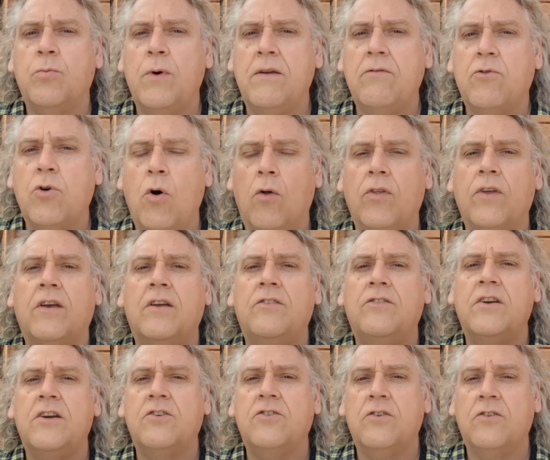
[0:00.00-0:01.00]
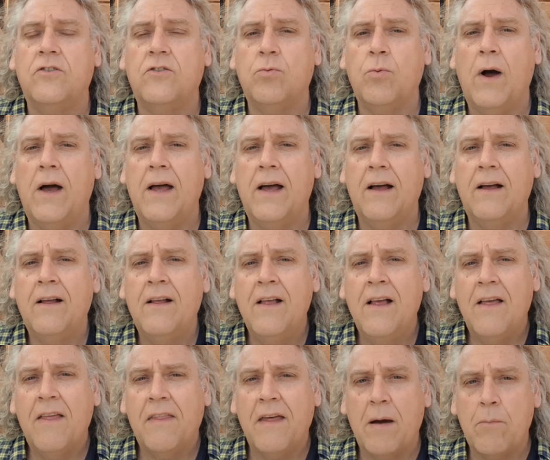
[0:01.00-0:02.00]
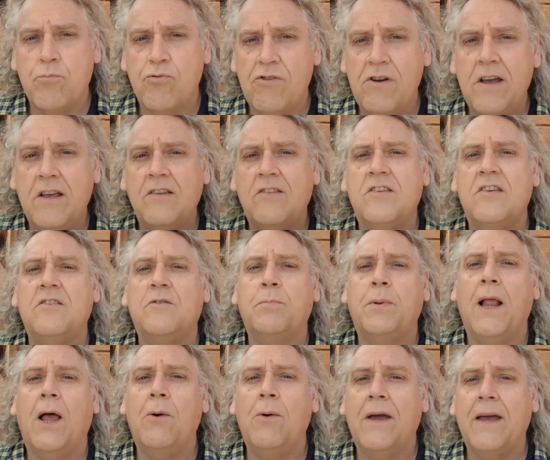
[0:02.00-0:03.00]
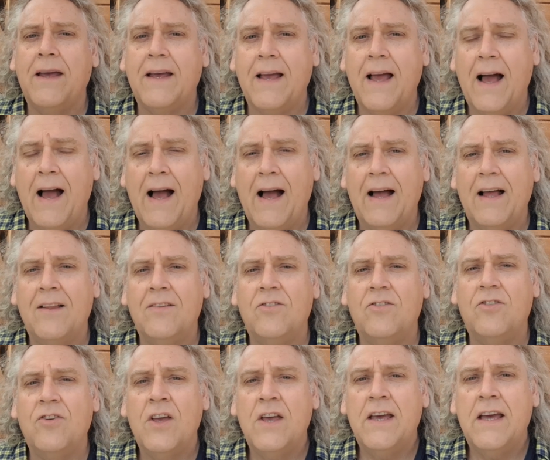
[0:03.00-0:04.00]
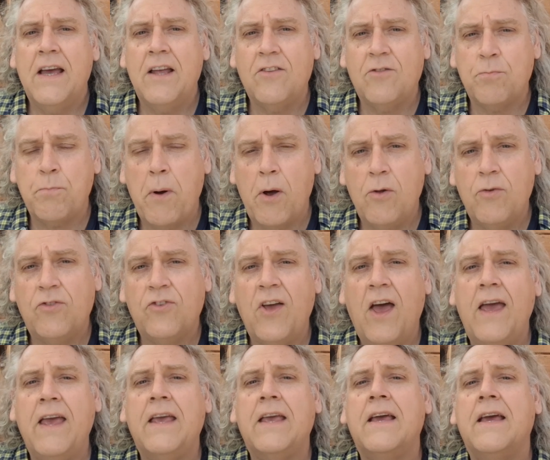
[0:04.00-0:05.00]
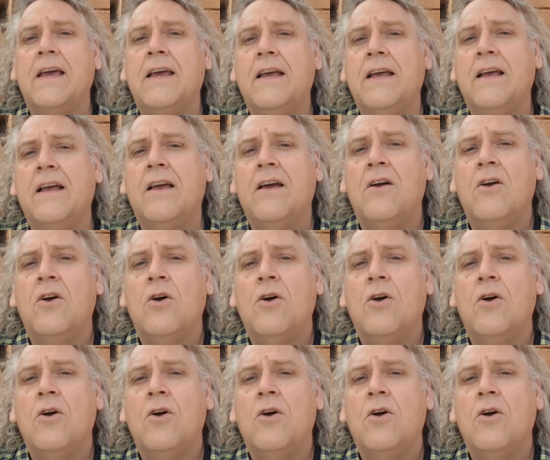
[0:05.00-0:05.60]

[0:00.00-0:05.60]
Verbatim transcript: We've got the conditions where that breeze is blowing and it's both taking